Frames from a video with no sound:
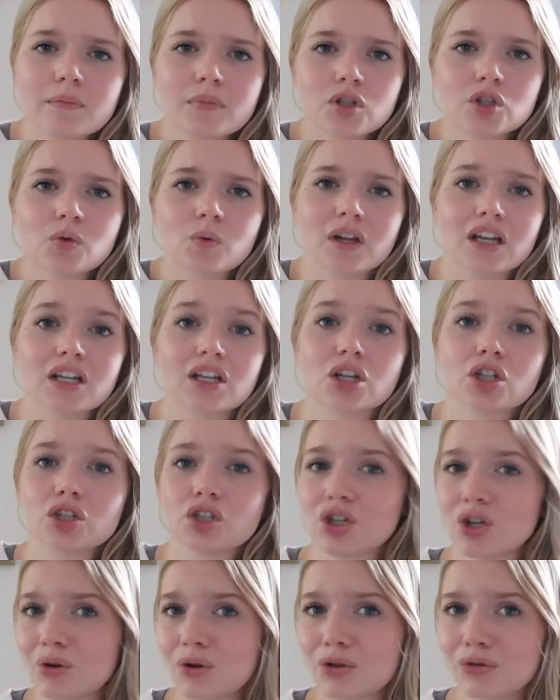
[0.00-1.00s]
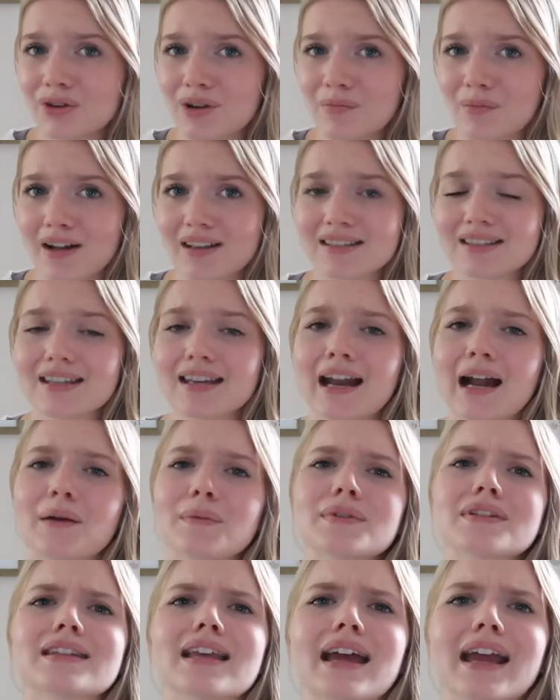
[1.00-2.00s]
between two to three months. And I
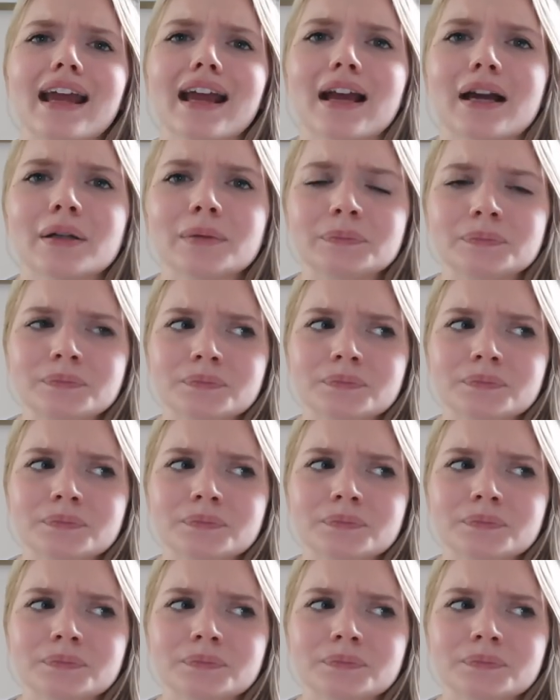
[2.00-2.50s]
was like,